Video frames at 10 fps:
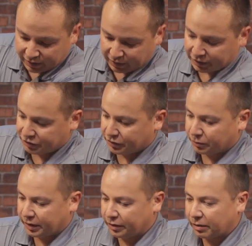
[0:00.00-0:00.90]
And it should
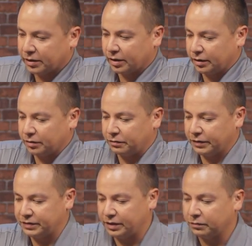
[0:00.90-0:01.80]
read around
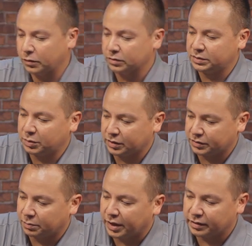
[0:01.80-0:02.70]
115 volts plus
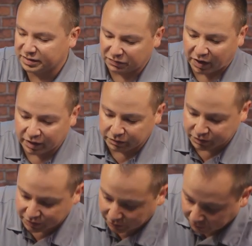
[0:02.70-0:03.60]
or minus 5 or
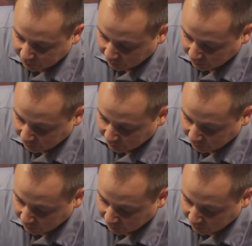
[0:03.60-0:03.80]
so.